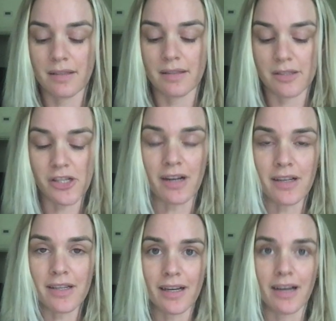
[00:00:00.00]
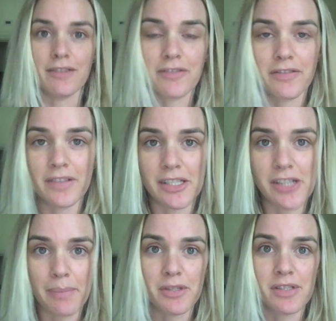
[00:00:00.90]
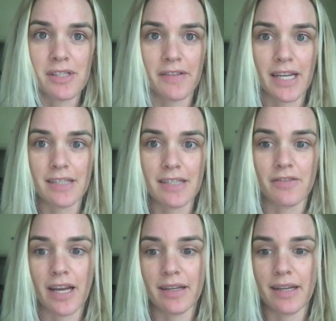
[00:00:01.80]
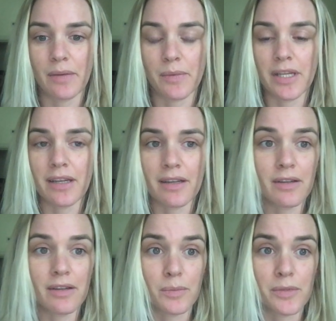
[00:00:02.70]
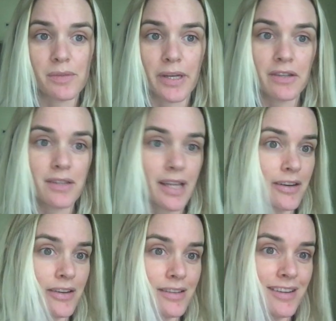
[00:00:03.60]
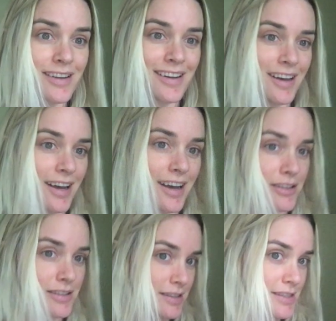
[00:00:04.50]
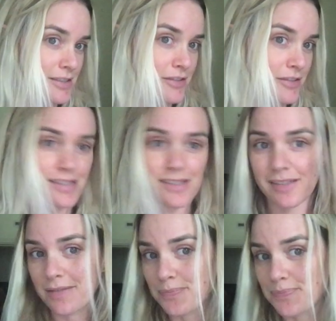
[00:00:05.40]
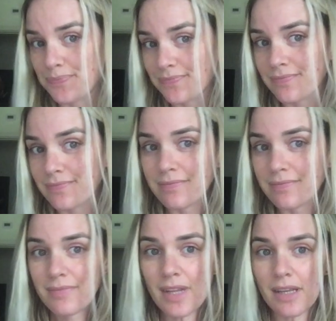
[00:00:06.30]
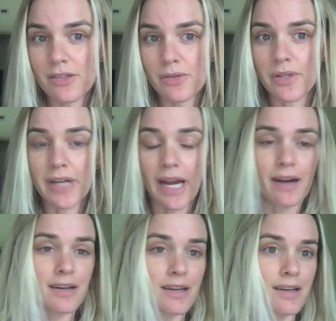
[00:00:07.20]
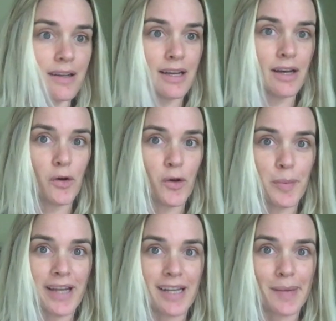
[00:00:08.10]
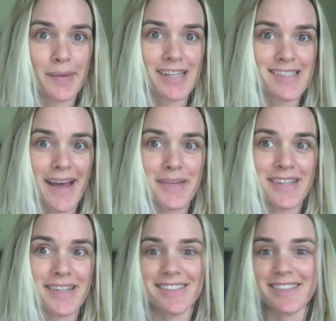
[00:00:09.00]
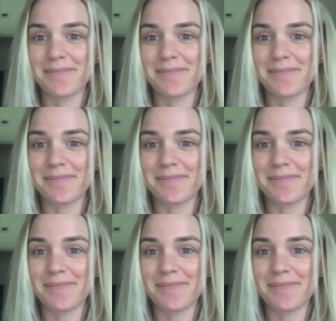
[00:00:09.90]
chunk of the chapters of A Night Divided, and we're here almost 1 year later. I look a little different, shorter hair, a whole pandemic has happened,